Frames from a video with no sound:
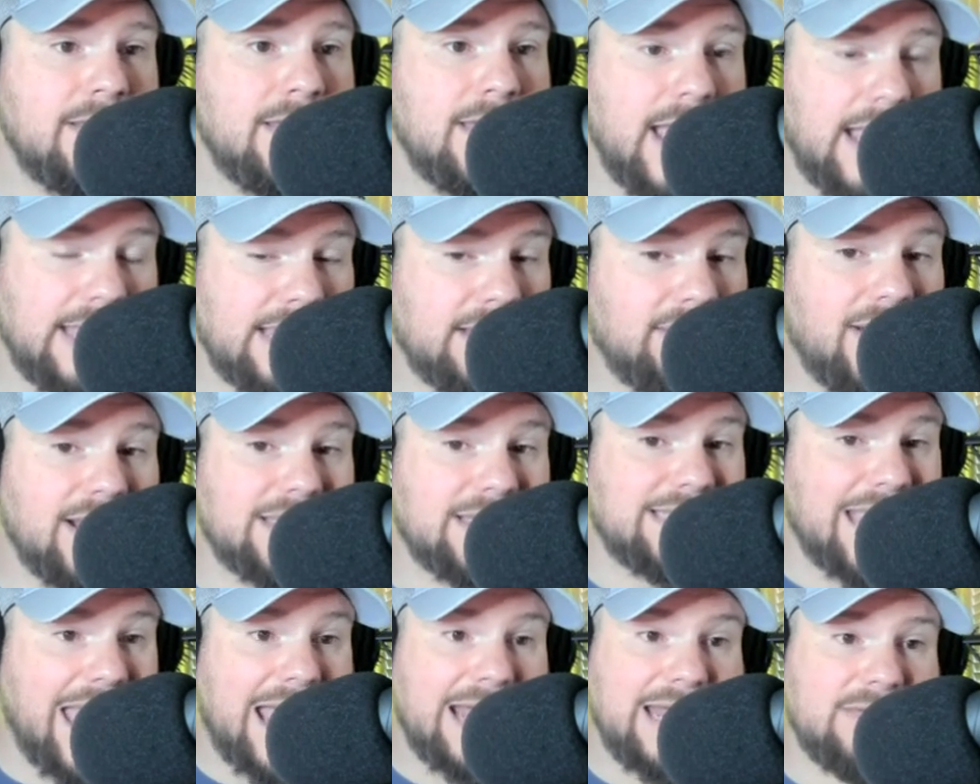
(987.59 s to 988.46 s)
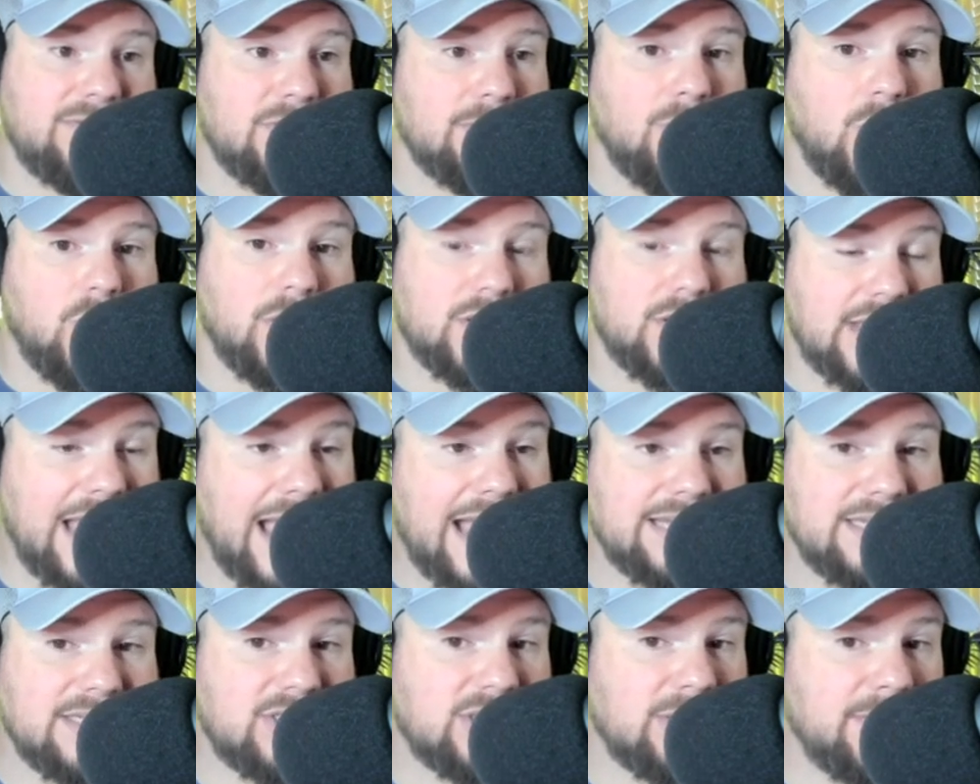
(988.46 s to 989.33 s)
And then let's add even more.
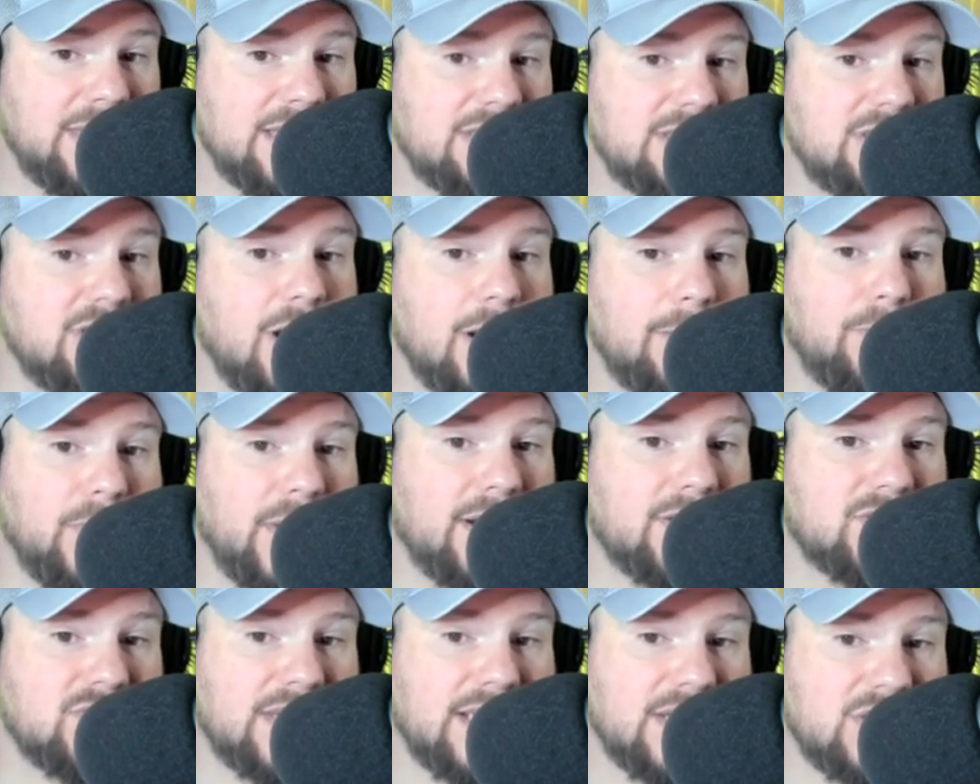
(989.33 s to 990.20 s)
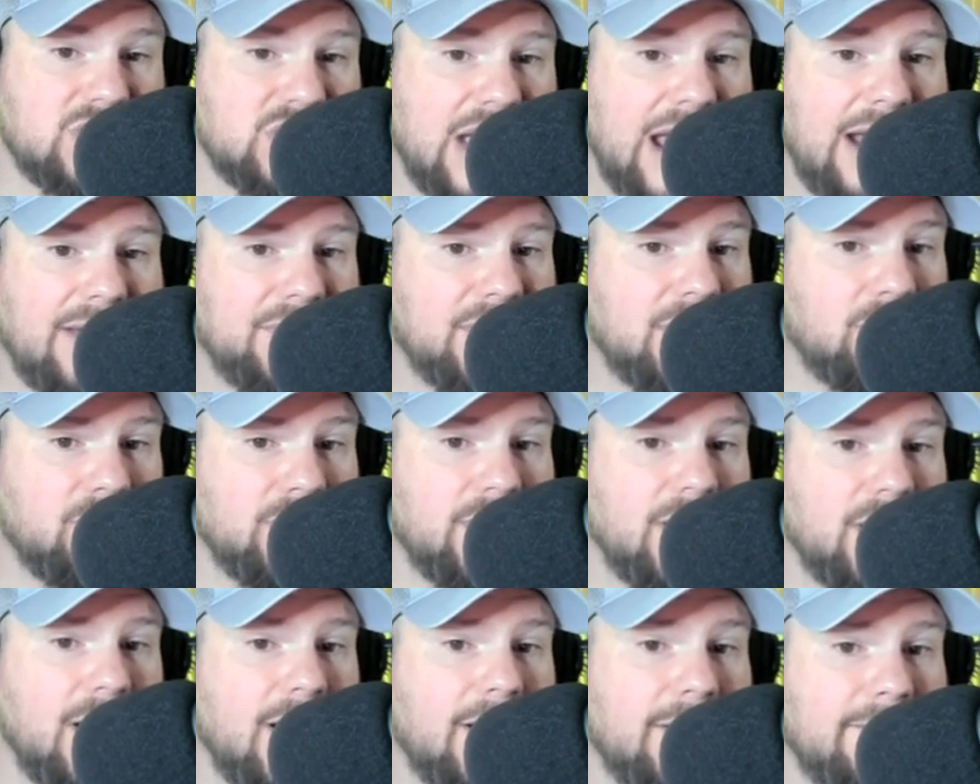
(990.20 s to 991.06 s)
Guys, some of these young players like a Jonathan
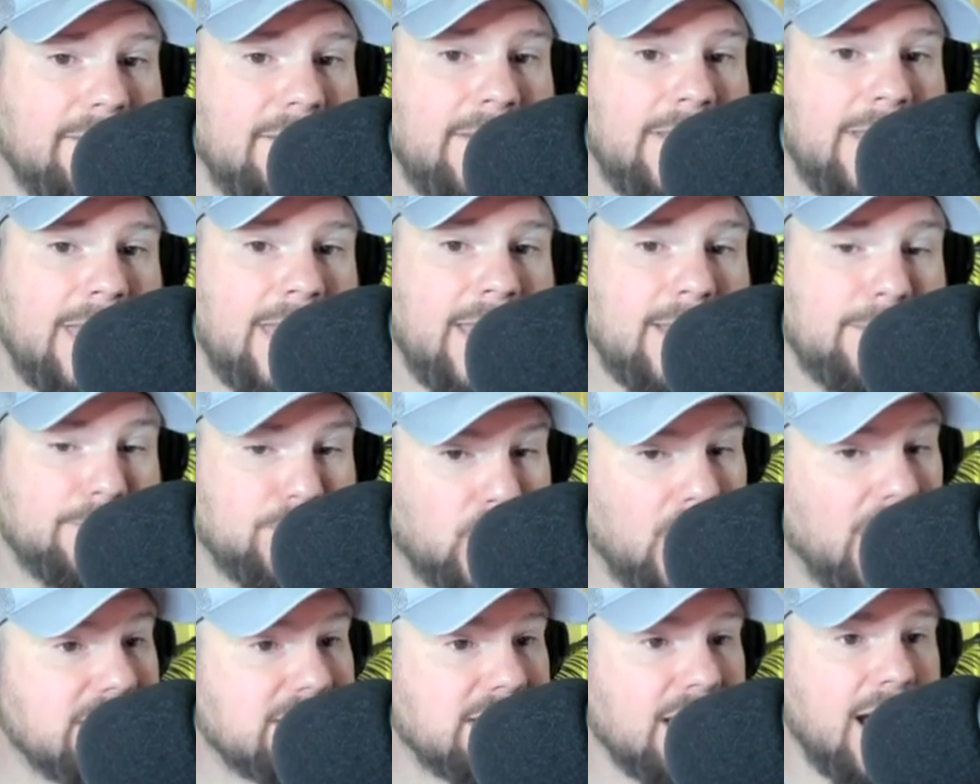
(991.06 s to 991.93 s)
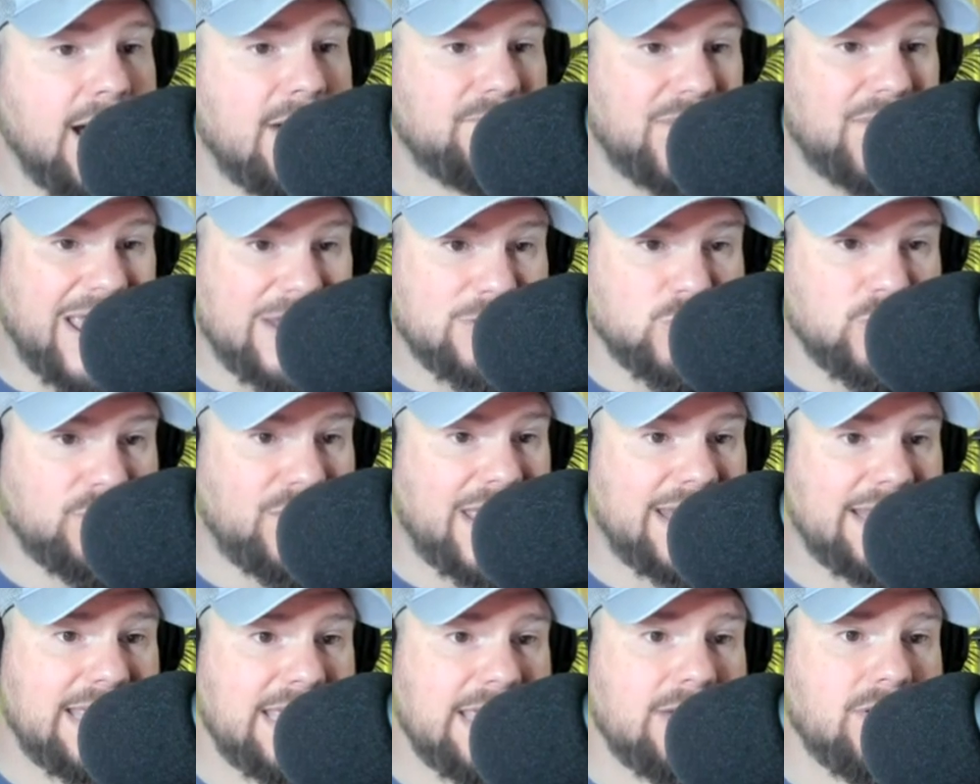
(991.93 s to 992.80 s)
Grenard, Bryce Huff, Andrew
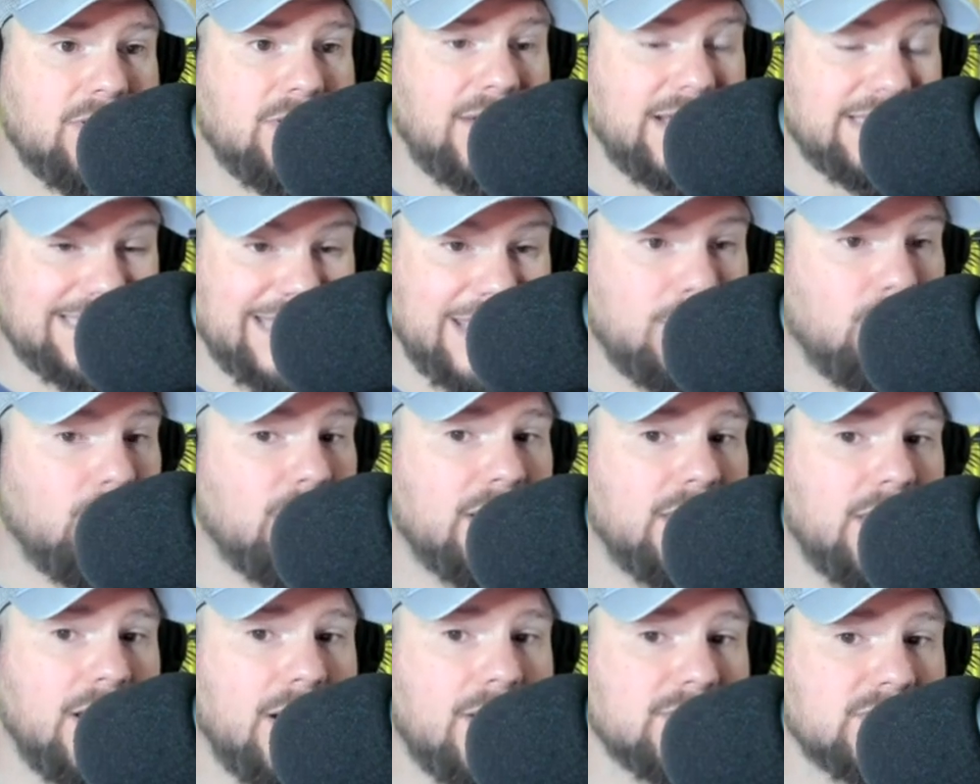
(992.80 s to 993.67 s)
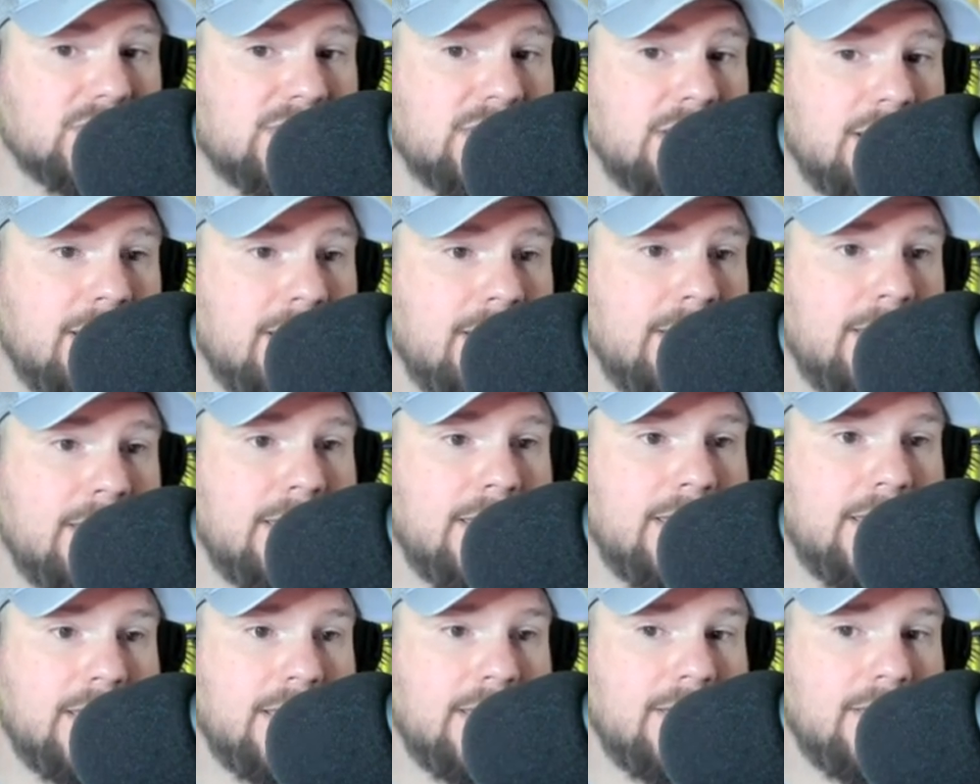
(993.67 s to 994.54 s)
Van Ginkel. Let's get one of those.
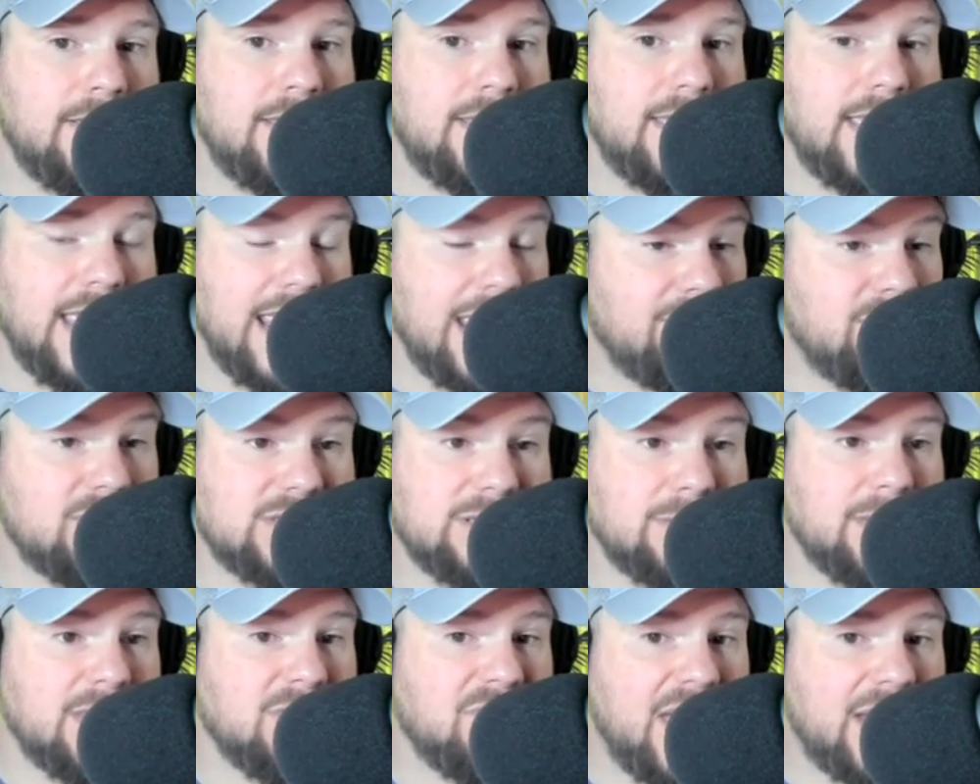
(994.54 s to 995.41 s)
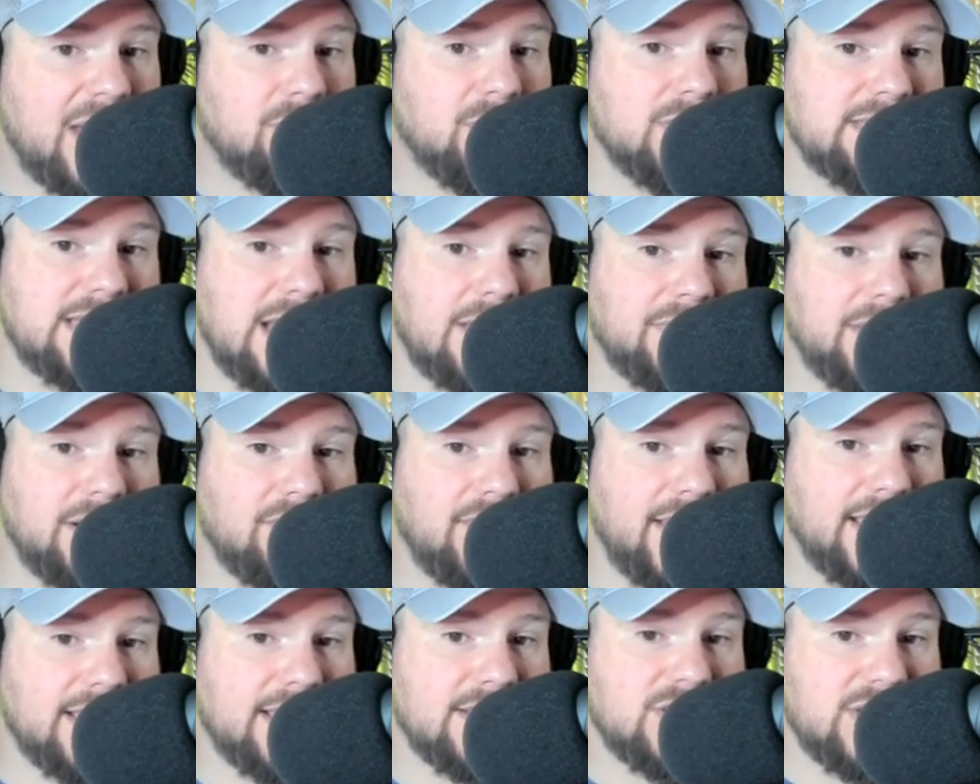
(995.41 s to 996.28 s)
Even some of the veterans out there
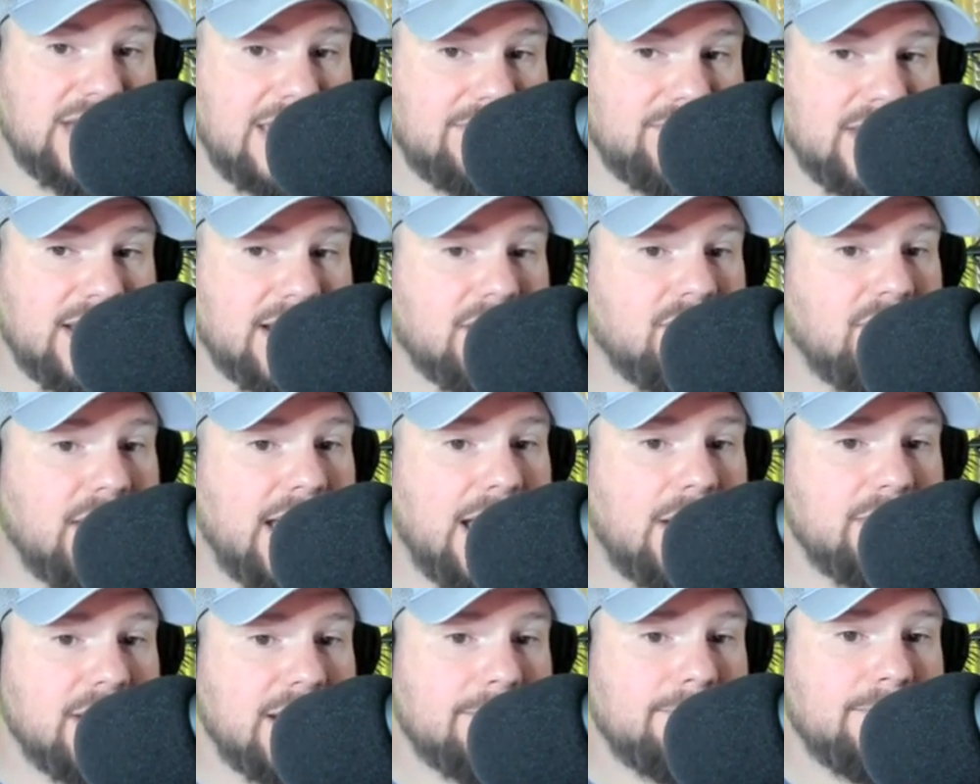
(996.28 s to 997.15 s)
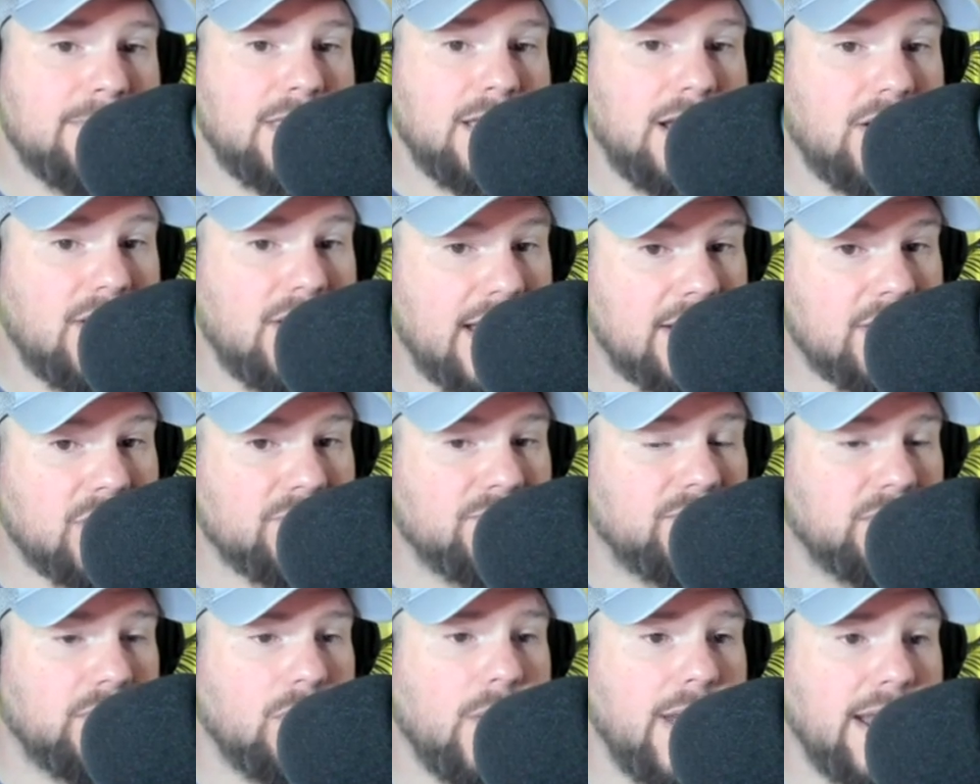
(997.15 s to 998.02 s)
like a Jadeveon Clowney, a Leonard
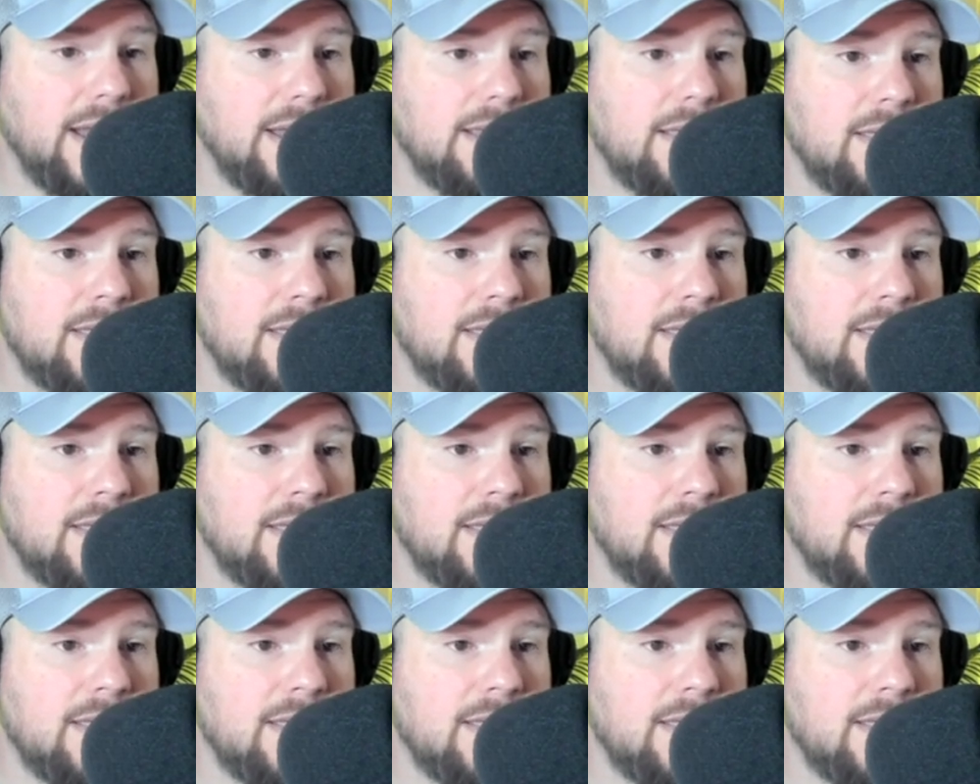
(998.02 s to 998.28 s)
Floyd.